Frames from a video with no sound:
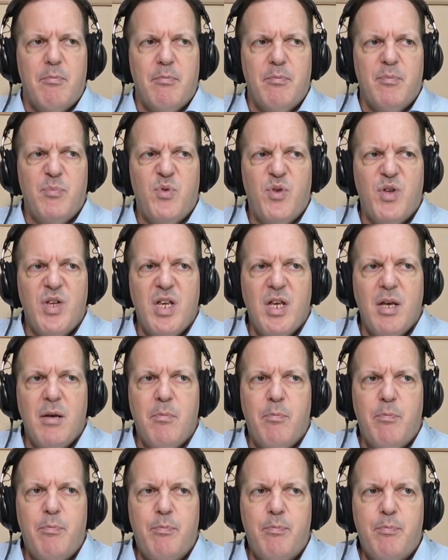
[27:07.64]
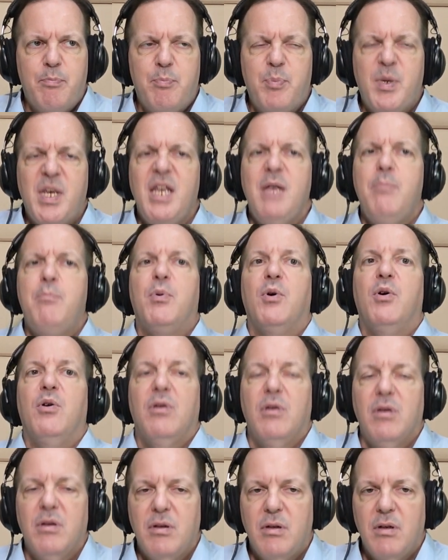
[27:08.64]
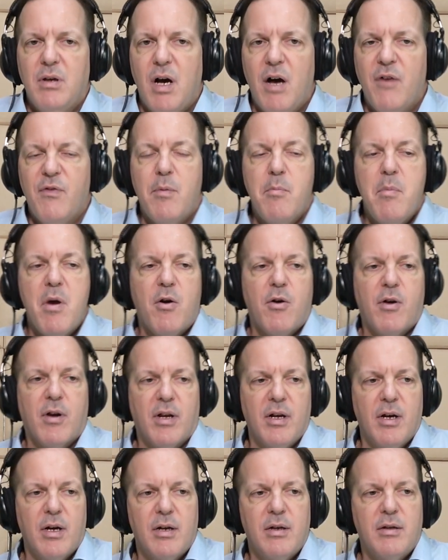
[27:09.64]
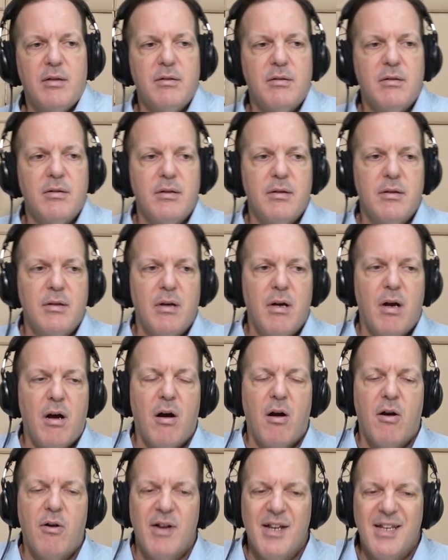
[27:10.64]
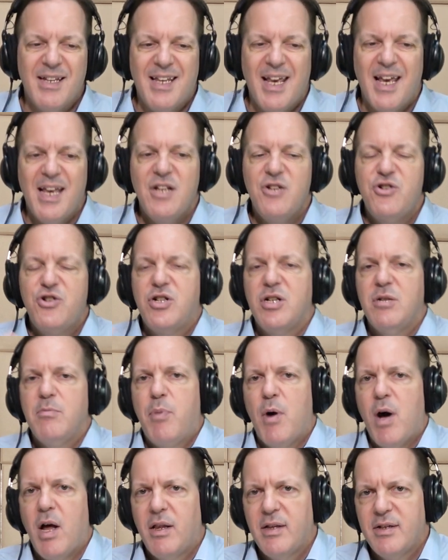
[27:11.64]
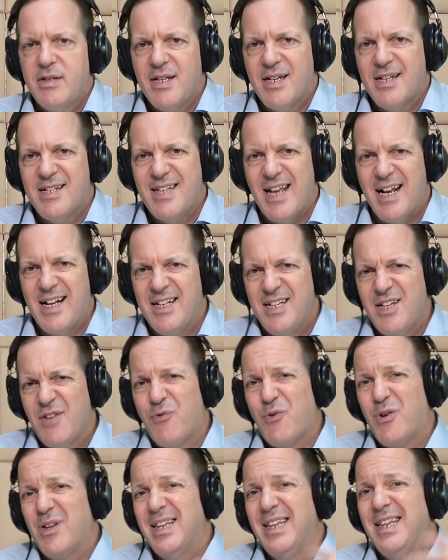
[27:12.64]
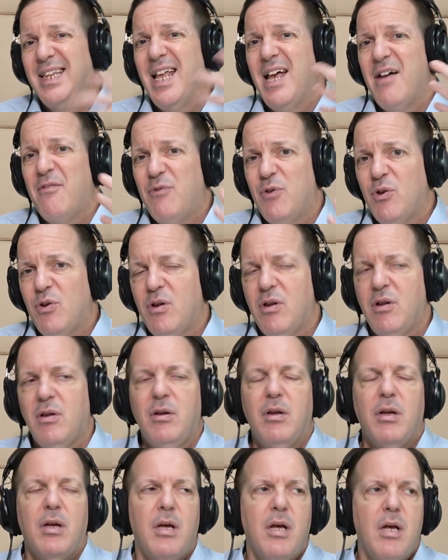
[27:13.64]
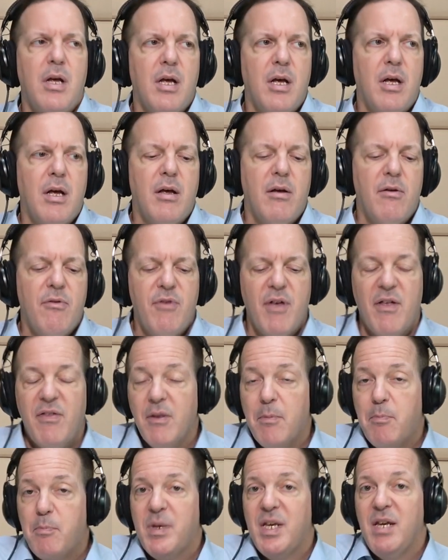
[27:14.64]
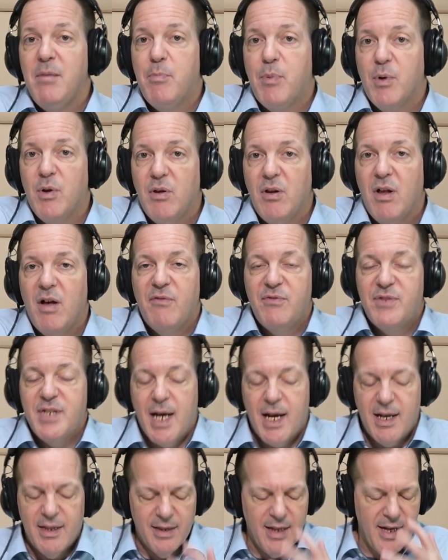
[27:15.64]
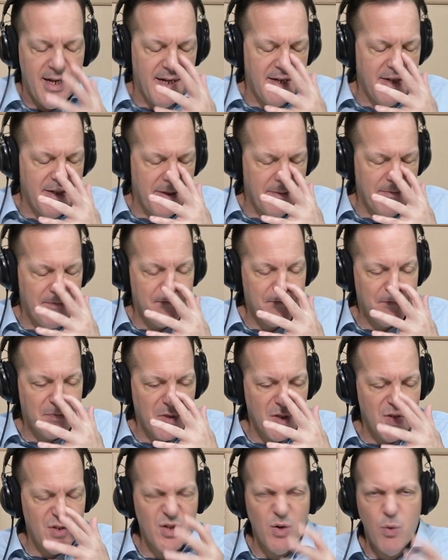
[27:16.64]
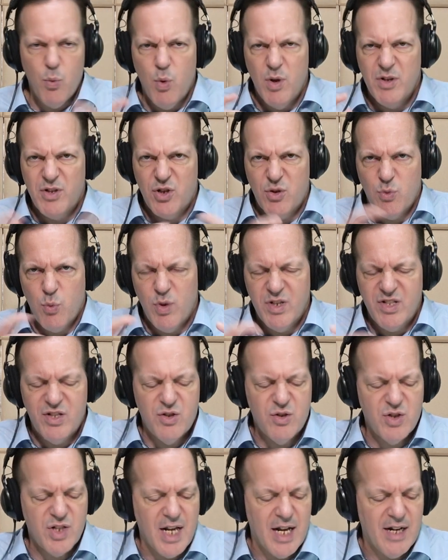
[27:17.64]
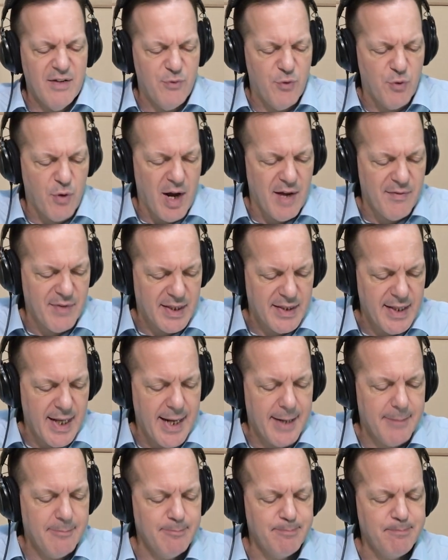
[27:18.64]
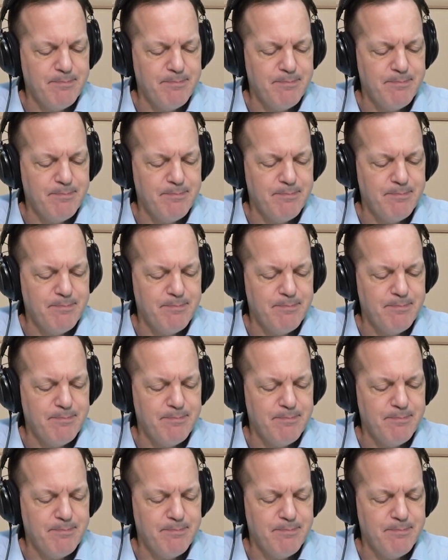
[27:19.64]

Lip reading: the people of America are engaged in politics at a different level than the people of Thailand. So what's kind of driving that?